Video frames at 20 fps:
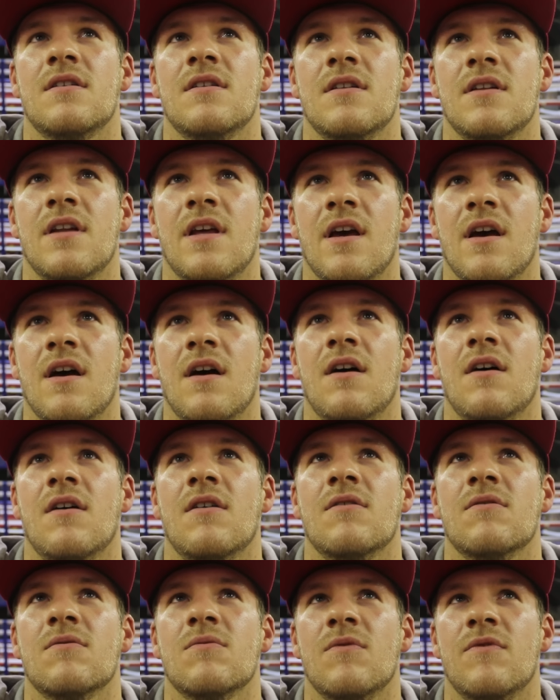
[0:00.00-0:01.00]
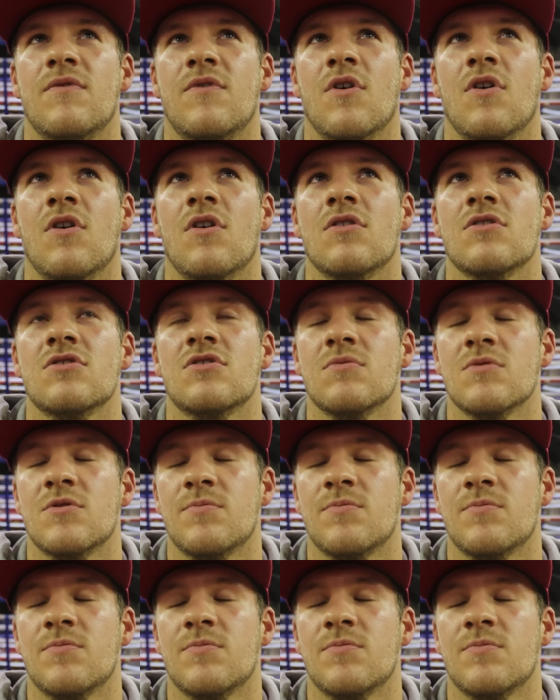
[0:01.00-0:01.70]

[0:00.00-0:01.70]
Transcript: now we've got some